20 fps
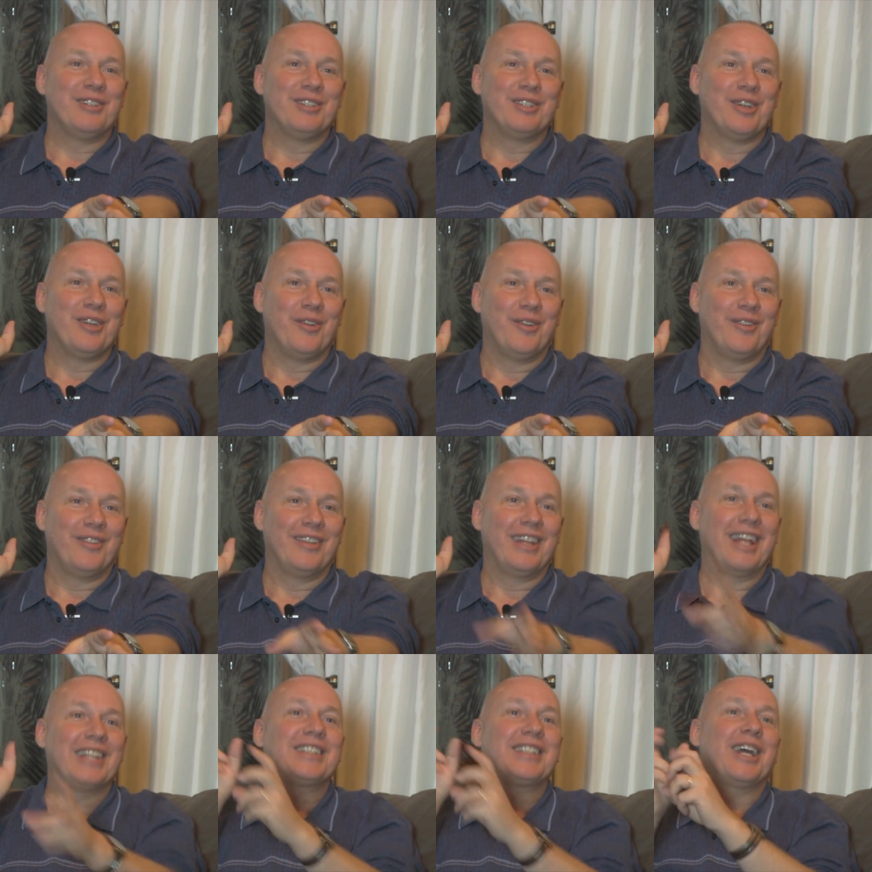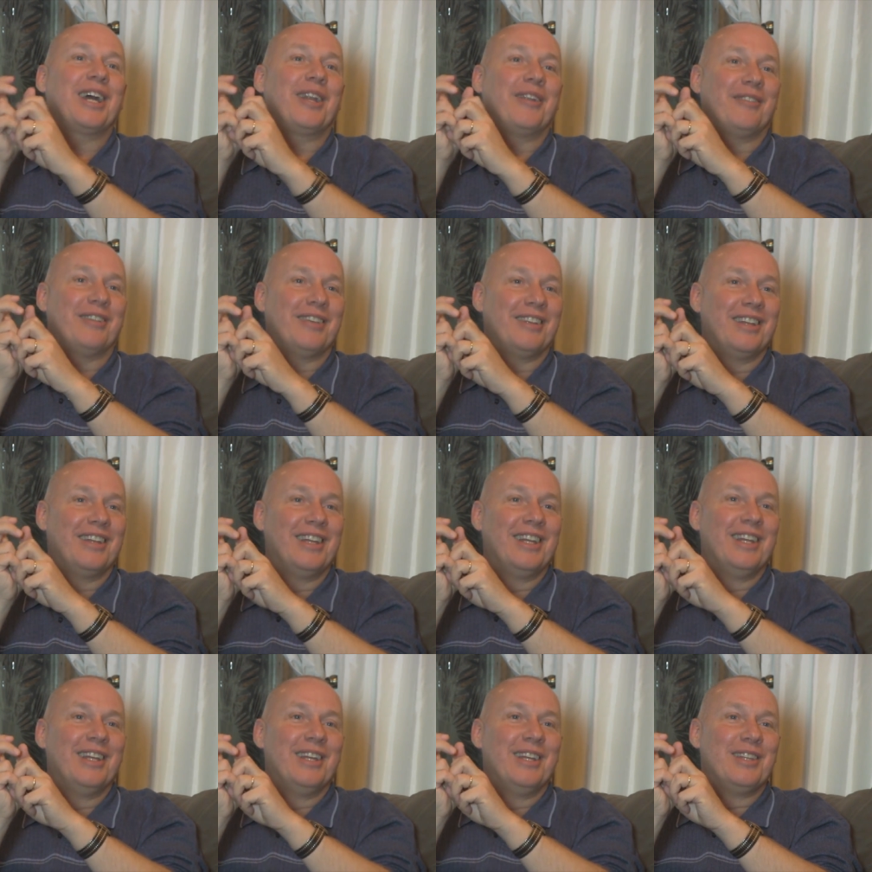So that's kind of
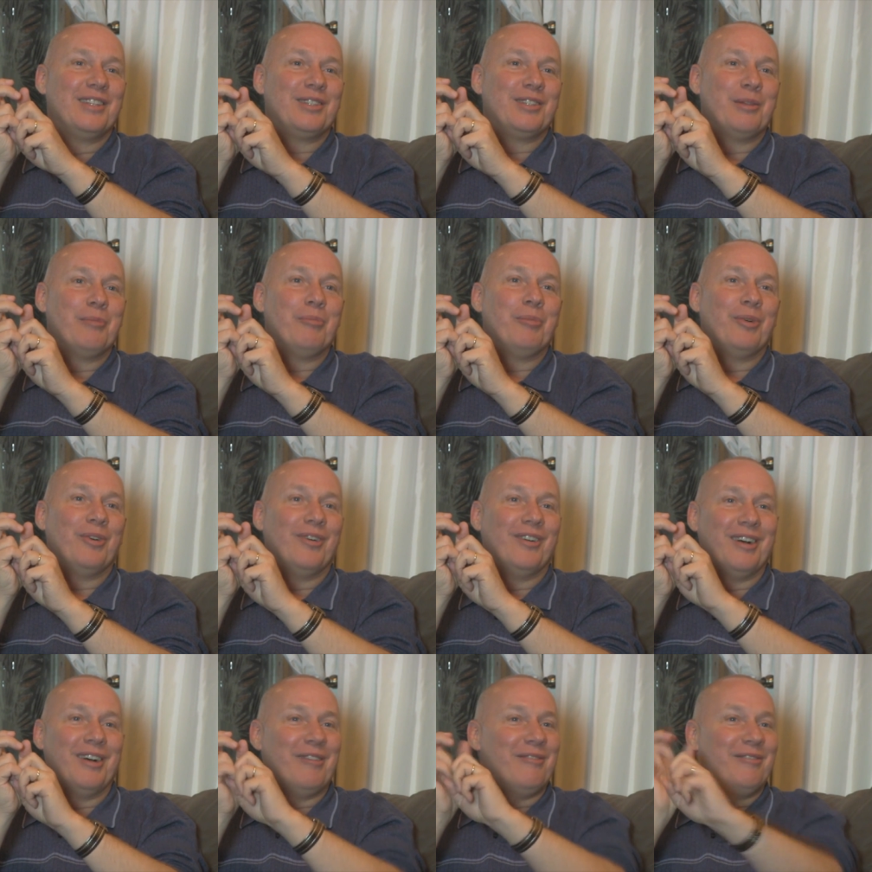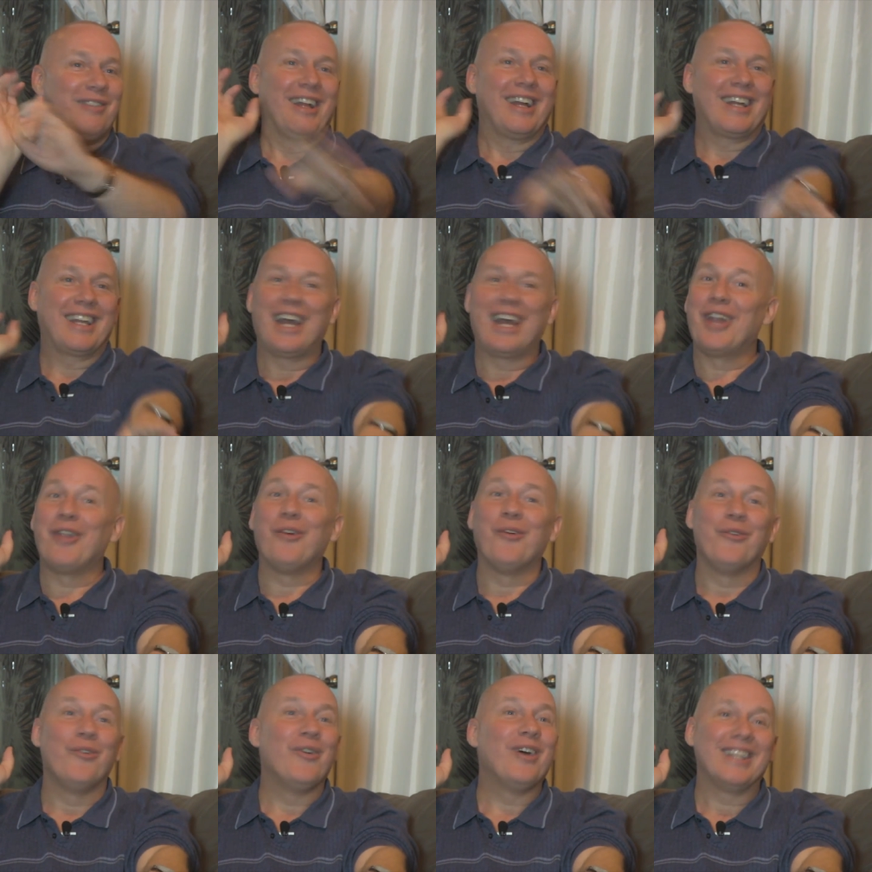a symbol of like, I
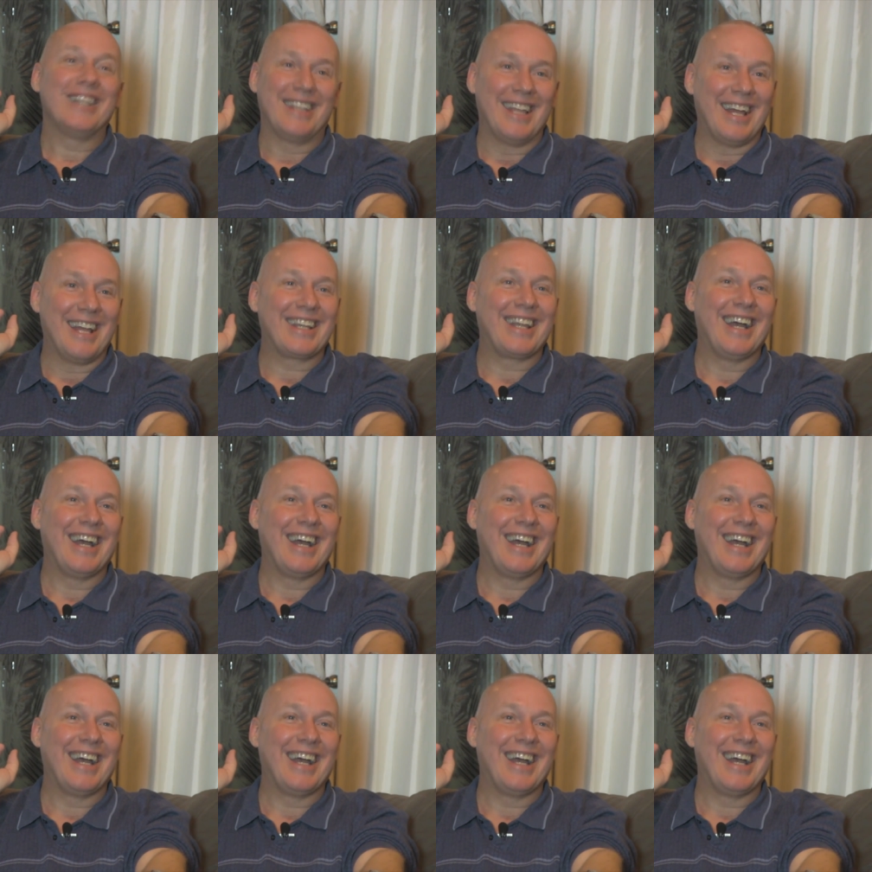don't want that